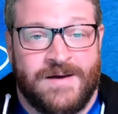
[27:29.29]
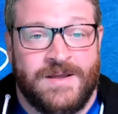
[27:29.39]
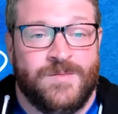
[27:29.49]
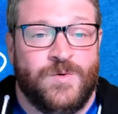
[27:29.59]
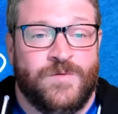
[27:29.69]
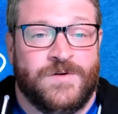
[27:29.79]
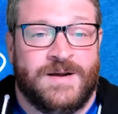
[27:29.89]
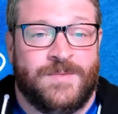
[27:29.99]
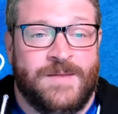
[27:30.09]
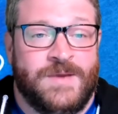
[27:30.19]
Are you in the mood for
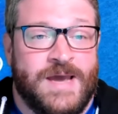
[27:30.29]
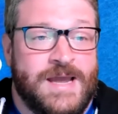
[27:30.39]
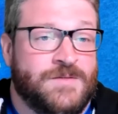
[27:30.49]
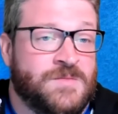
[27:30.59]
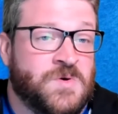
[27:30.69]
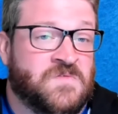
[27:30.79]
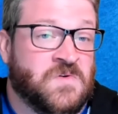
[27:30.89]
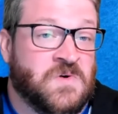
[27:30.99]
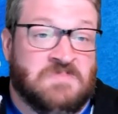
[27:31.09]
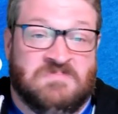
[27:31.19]
double IPA? Are you in the mood
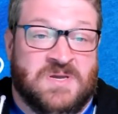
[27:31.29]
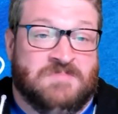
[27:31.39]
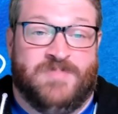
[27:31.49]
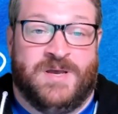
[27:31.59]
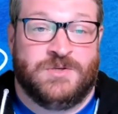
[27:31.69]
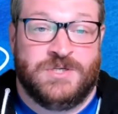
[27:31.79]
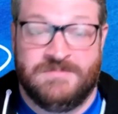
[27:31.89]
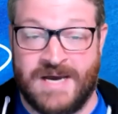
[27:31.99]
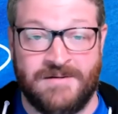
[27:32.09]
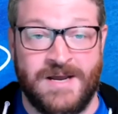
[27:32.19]
for Belgian?
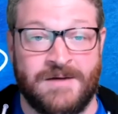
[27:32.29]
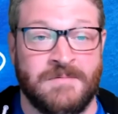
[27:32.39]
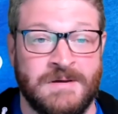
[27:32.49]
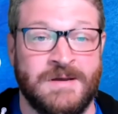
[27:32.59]
I don't know.